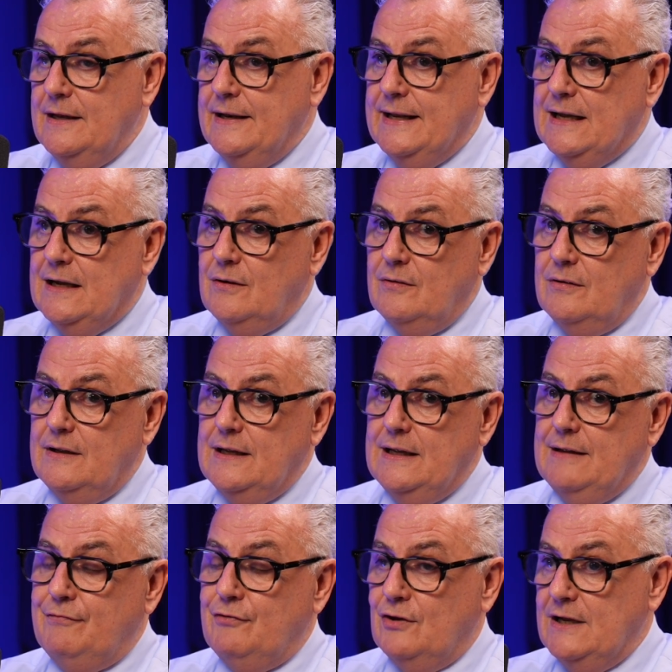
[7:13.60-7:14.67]
Now,
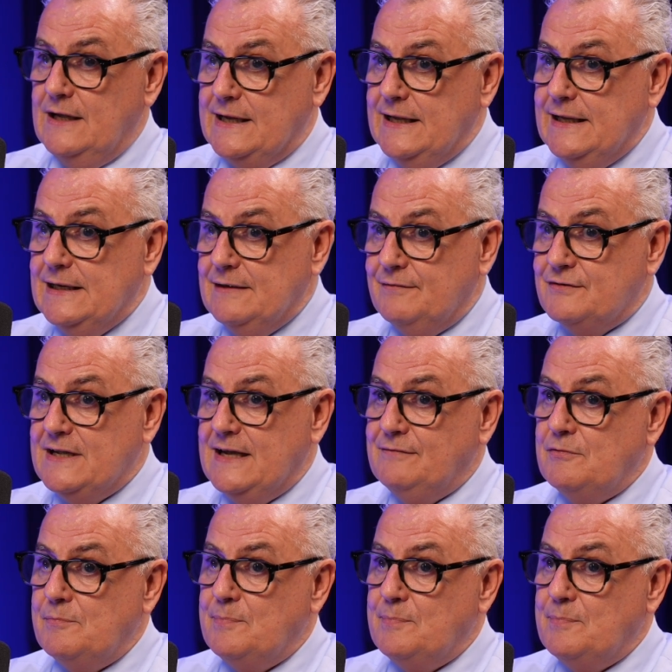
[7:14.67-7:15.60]
if you're lucky enough to have a